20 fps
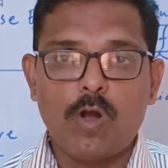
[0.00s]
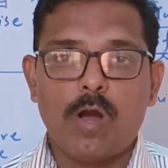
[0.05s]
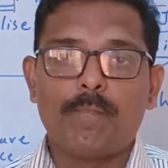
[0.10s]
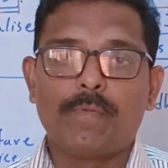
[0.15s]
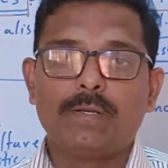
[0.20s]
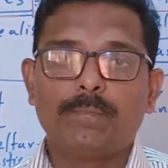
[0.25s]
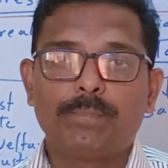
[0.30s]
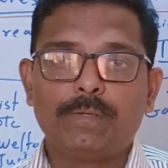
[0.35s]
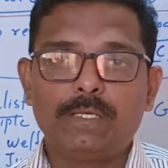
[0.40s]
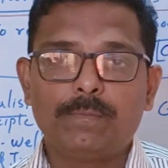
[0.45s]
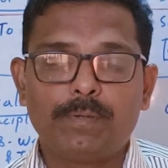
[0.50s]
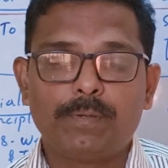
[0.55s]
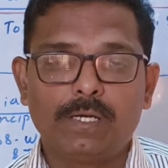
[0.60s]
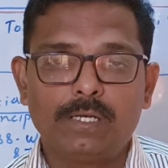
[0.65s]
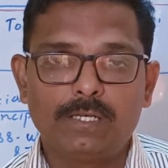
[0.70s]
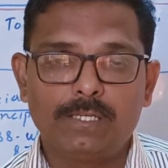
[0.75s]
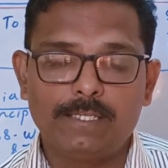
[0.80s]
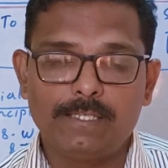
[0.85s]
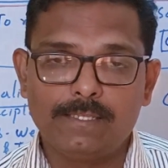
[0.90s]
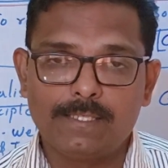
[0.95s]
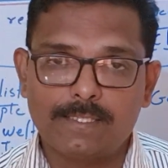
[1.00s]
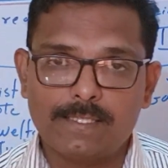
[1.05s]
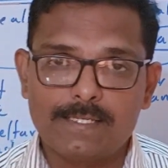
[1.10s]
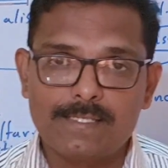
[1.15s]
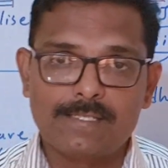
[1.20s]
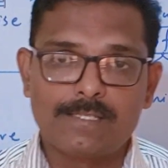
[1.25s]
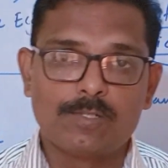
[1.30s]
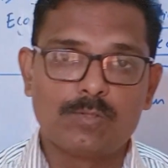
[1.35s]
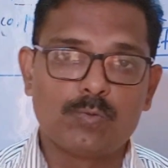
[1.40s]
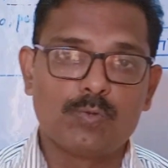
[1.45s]
the common
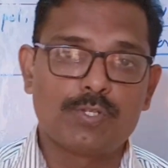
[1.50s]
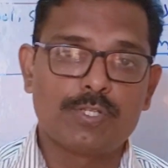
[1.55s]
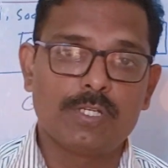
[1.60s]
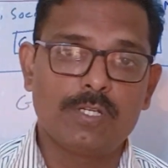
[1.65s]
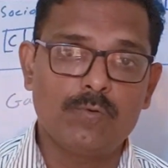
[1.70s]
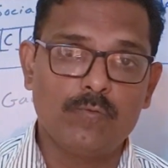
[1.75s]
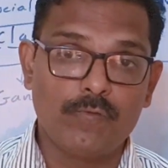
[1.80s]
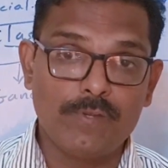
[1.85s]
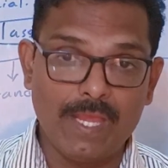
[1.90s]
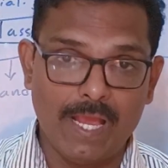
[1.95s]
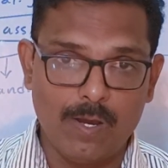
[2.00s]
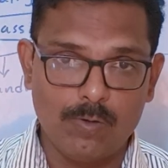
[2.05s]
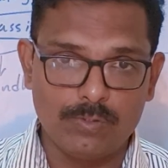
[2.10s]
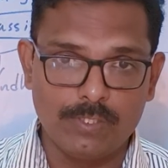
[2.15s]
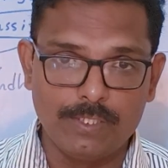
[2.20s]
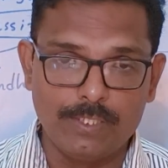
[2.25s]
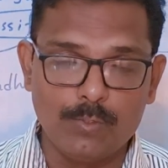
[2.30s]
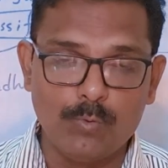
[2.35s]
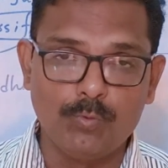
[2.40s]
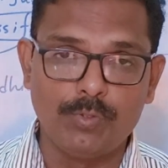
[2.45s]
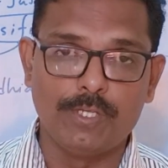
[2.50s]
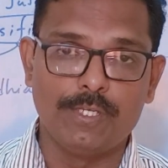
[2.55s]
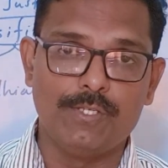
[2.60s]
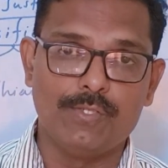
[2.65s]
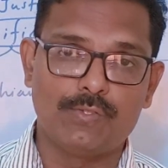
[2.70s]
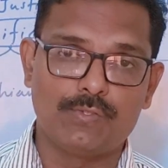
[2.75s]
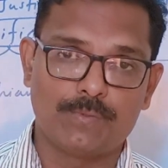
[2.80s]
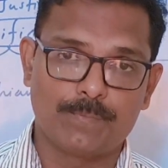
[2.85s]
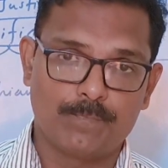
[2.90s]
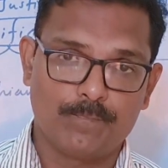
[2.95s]
people in the constitution we have
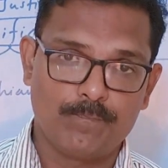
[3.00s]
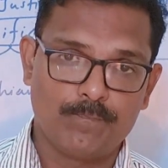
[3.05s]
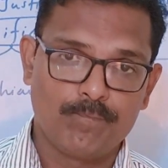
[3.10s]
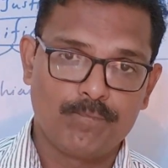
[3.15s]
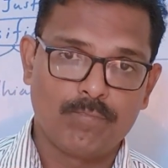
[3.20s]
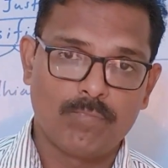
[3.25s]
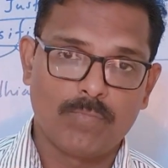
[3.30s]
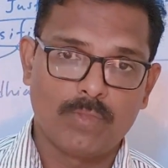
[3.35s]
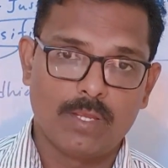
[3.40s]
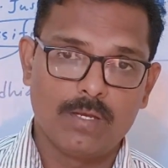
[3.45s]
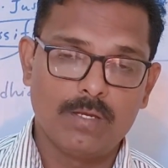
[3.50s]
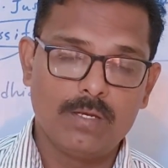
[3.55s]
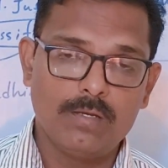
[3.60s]
the duties.